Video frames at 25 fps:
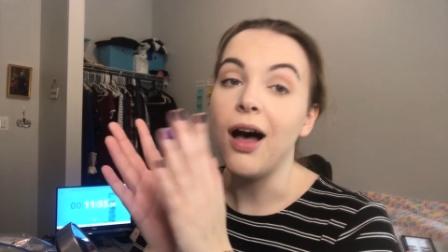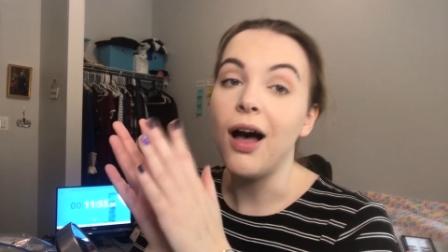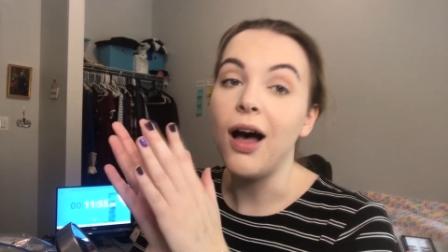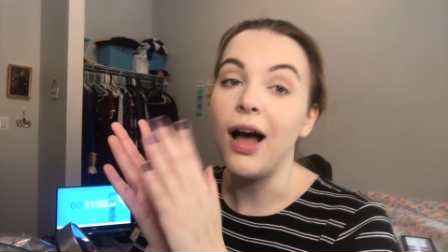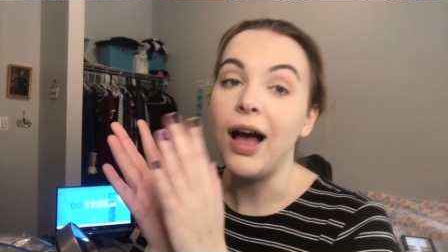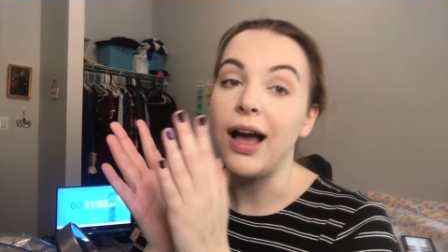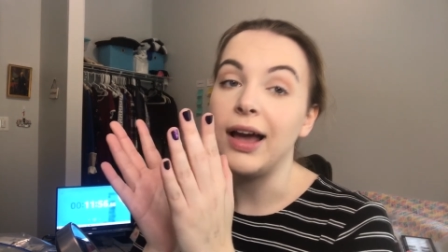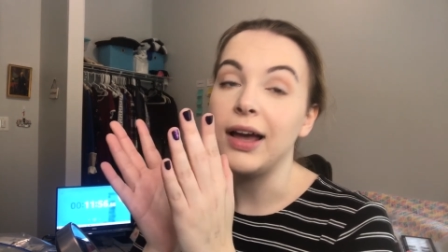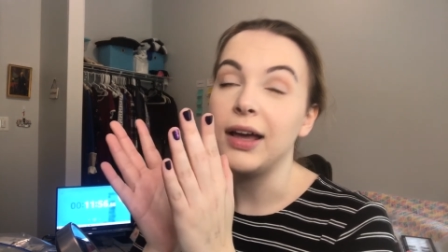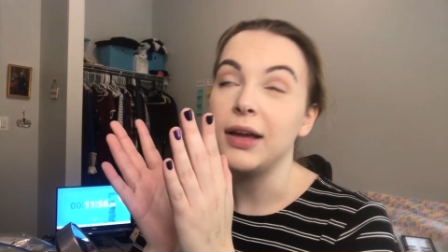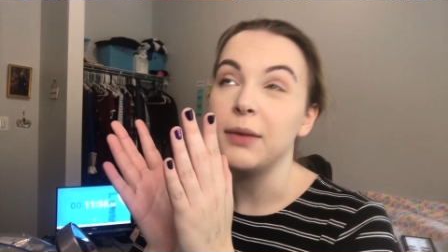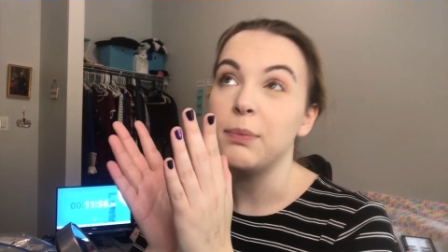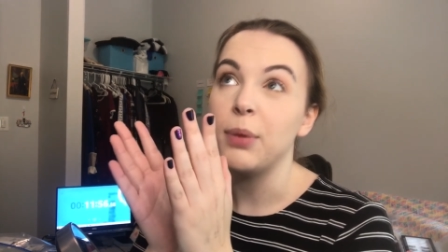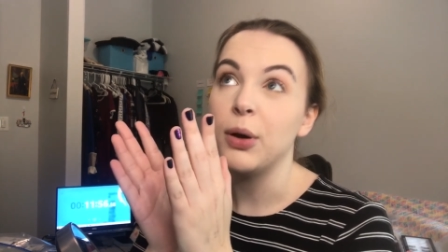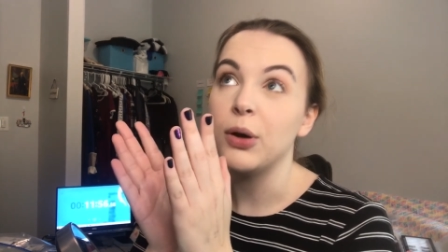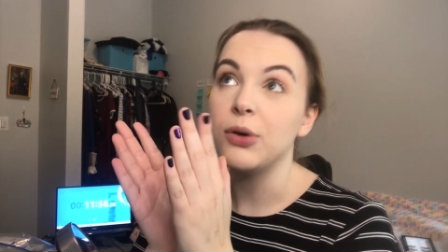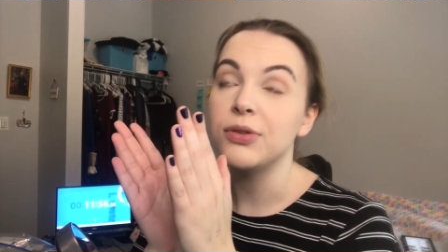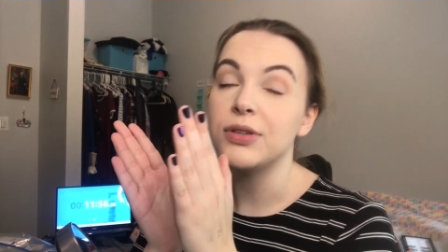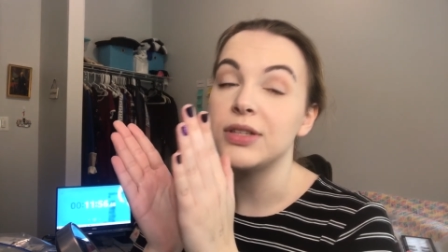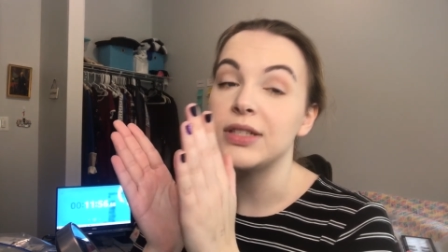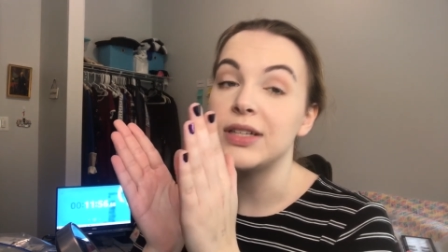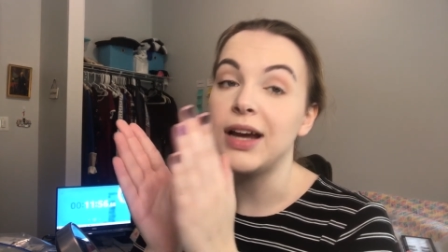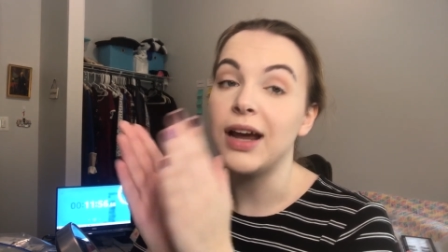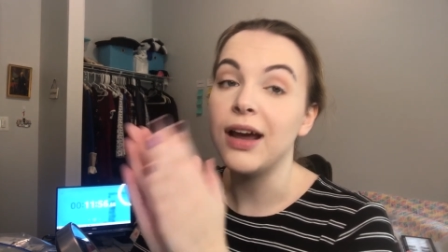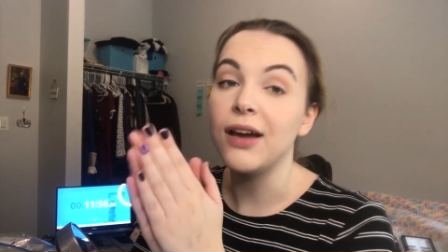I
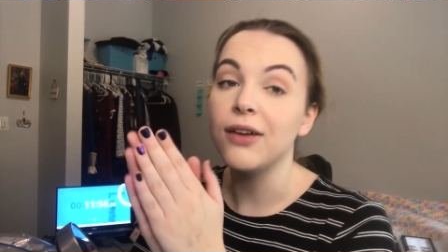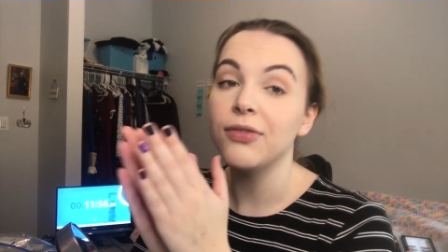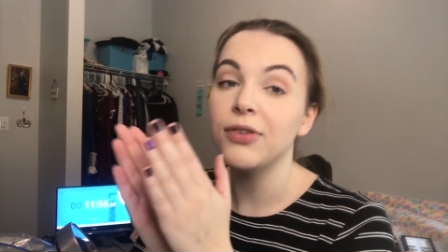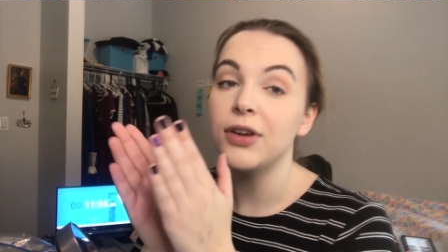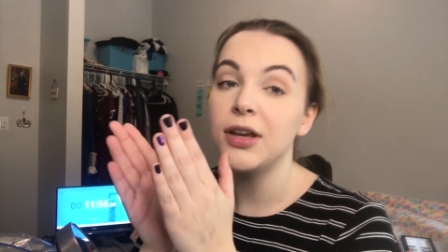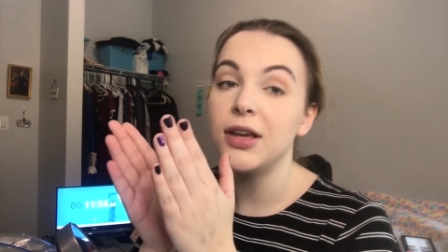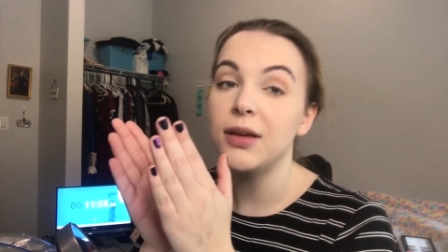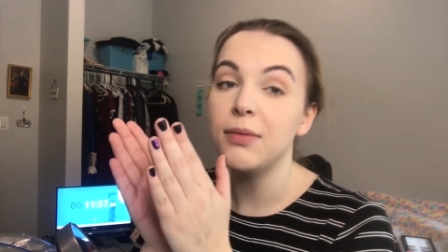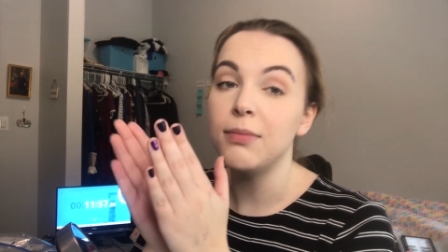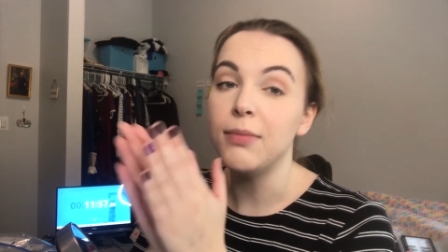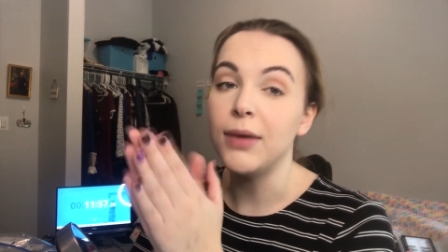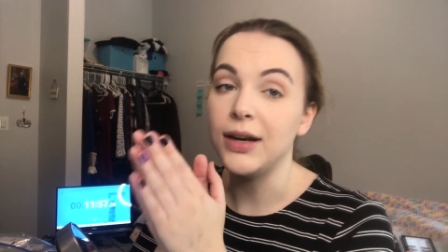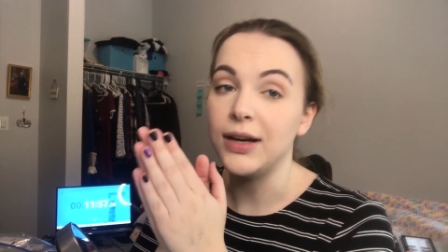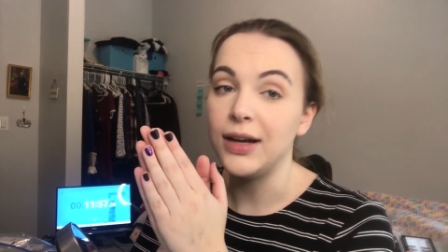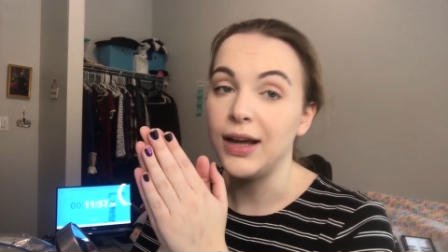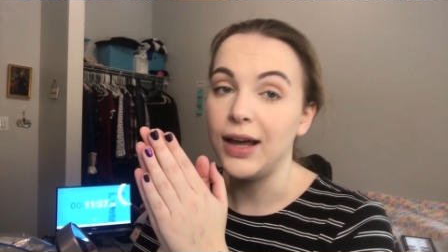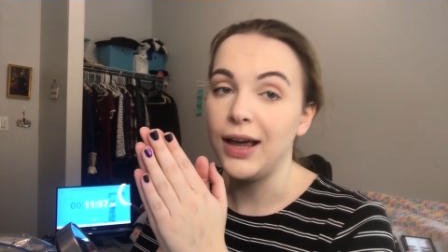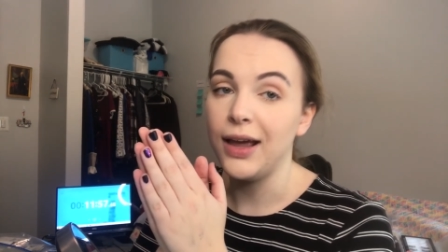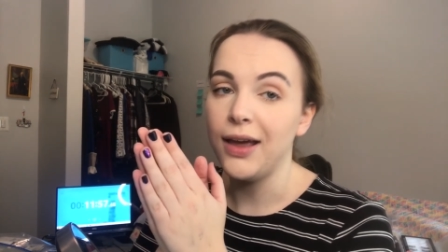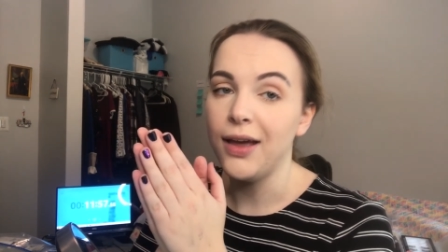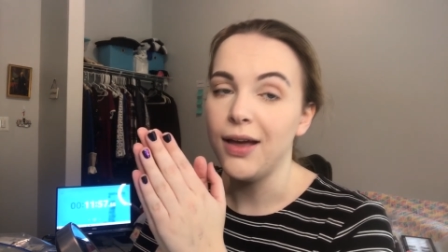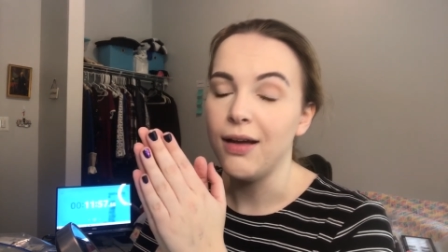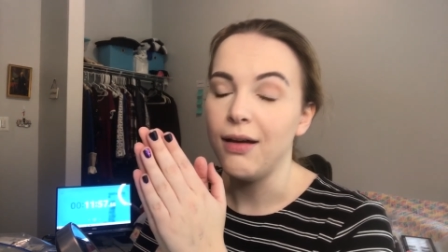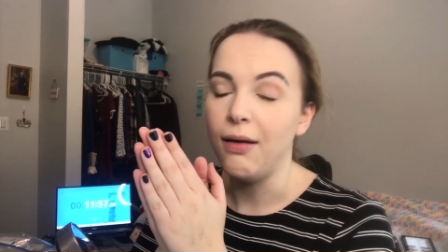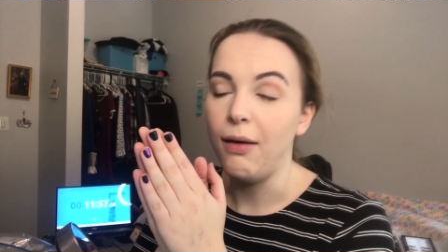post every
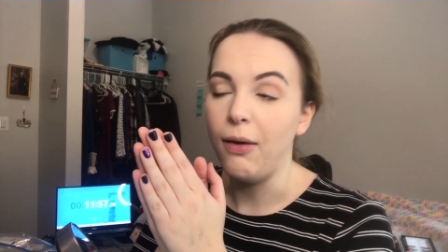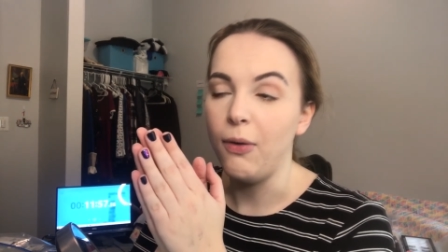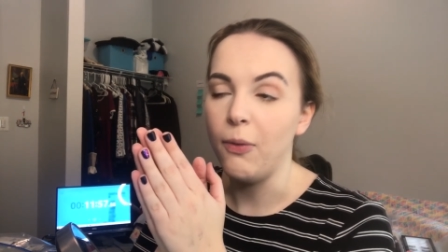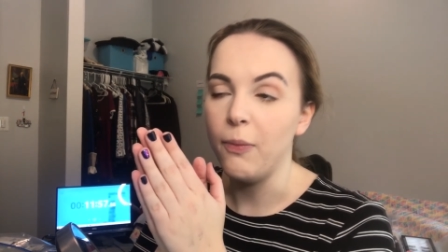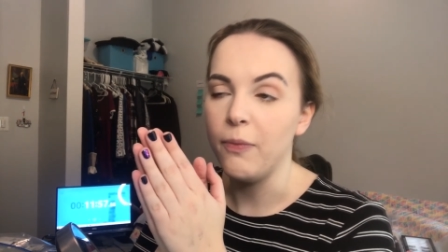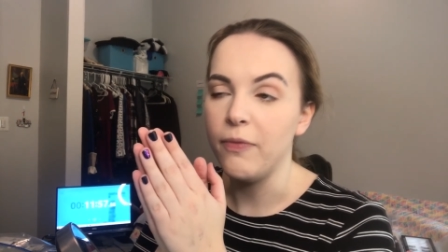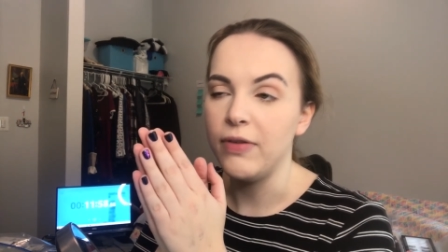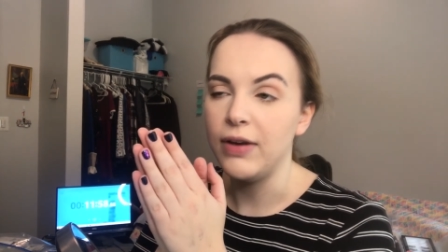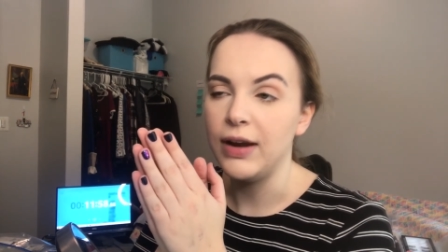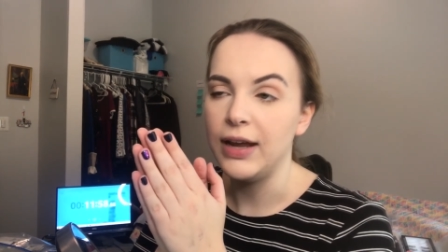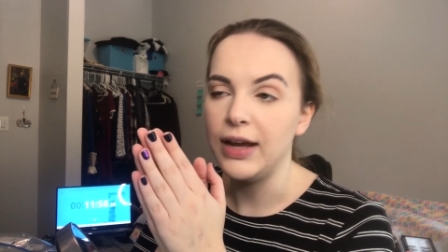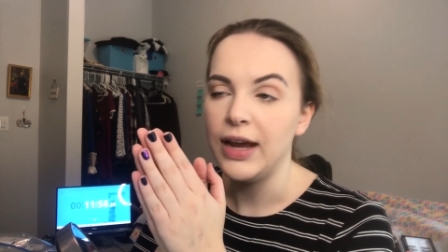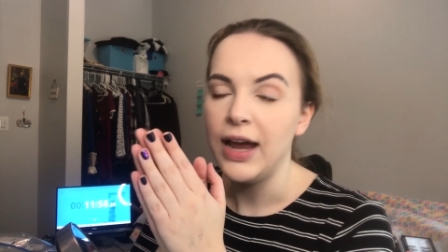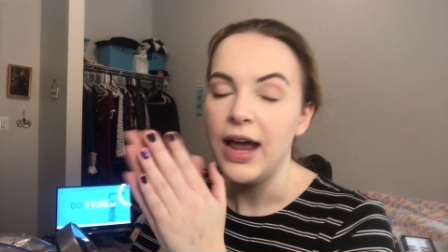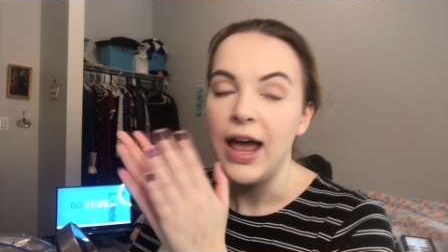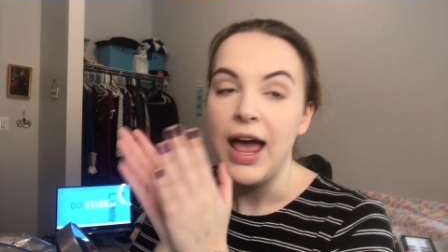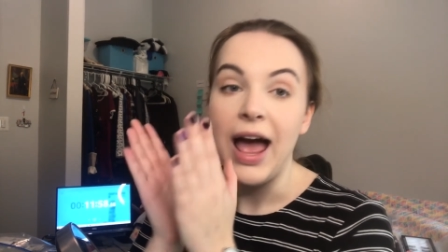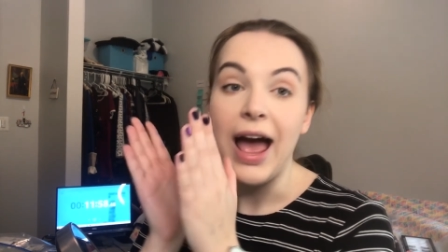Monday, hopefully,